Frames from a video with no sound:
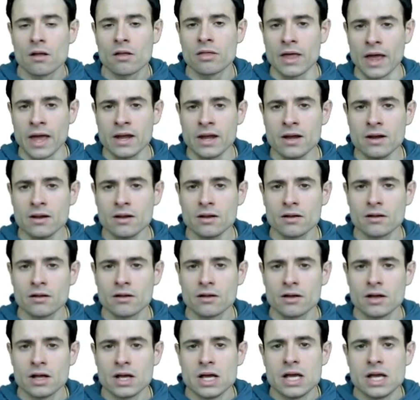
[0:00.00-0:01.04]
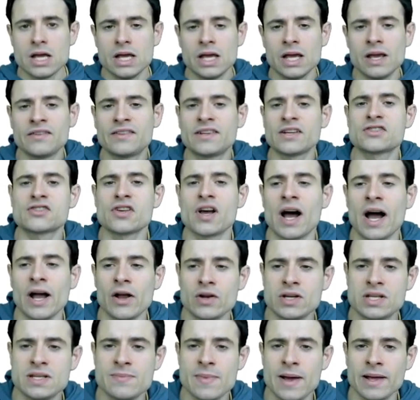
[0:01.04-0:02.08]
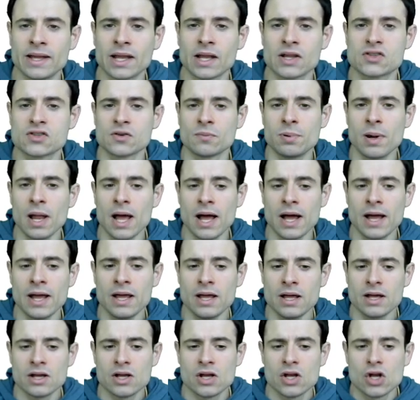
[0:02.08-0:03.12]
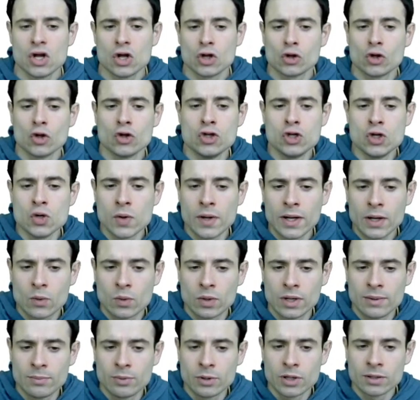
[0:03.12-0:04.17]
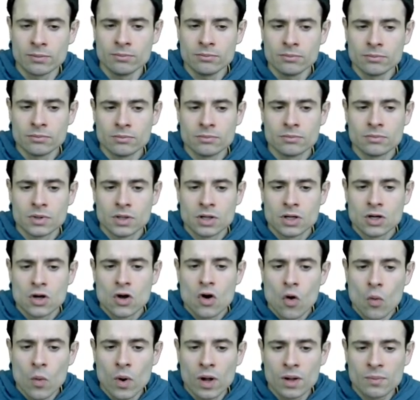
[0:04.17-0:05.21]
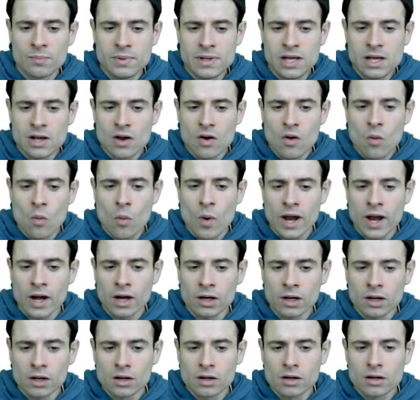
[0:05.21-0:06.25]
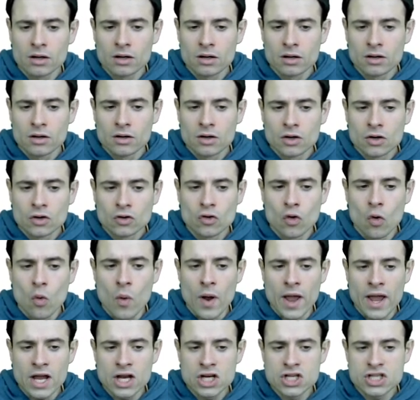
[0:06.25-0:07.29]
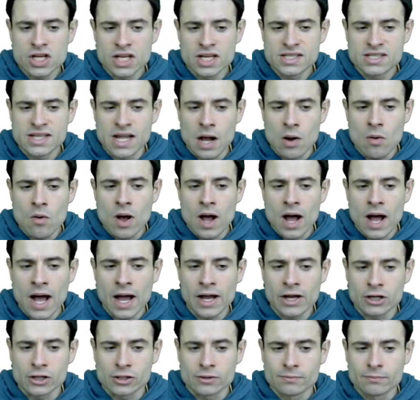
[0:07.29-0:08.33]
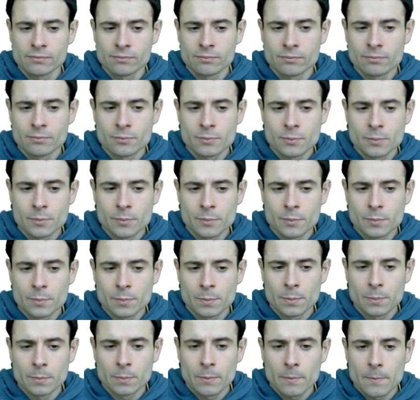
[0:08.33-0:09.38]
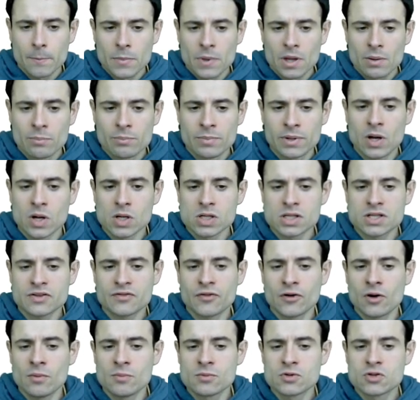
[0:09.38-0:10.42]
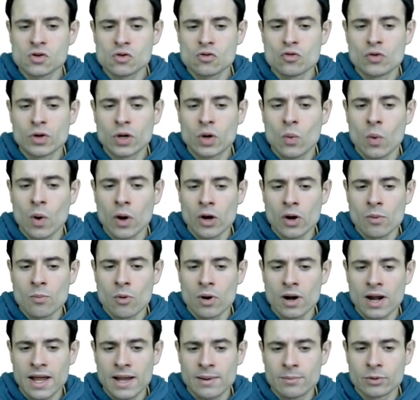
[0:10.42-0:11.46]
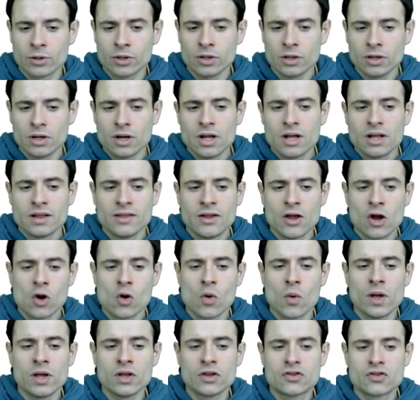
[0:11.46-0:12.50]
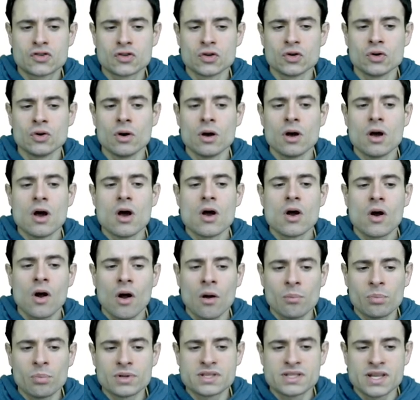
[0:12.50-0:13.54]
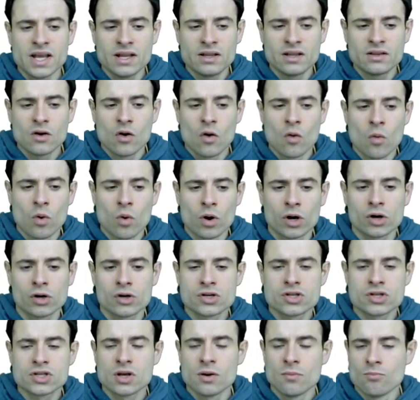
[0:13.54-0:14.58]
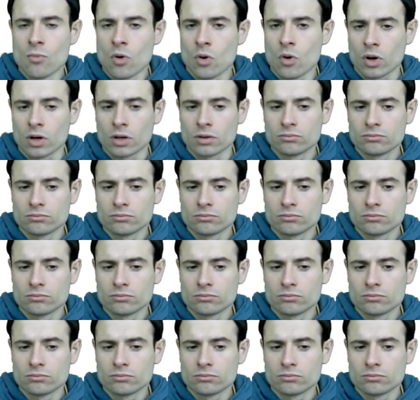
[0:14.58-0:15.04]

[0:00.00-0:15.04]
then if there's a higher demand than supply, the new equilibrium will be where the wage is now higher. Because firms require more labor, they are going to compensate workers more.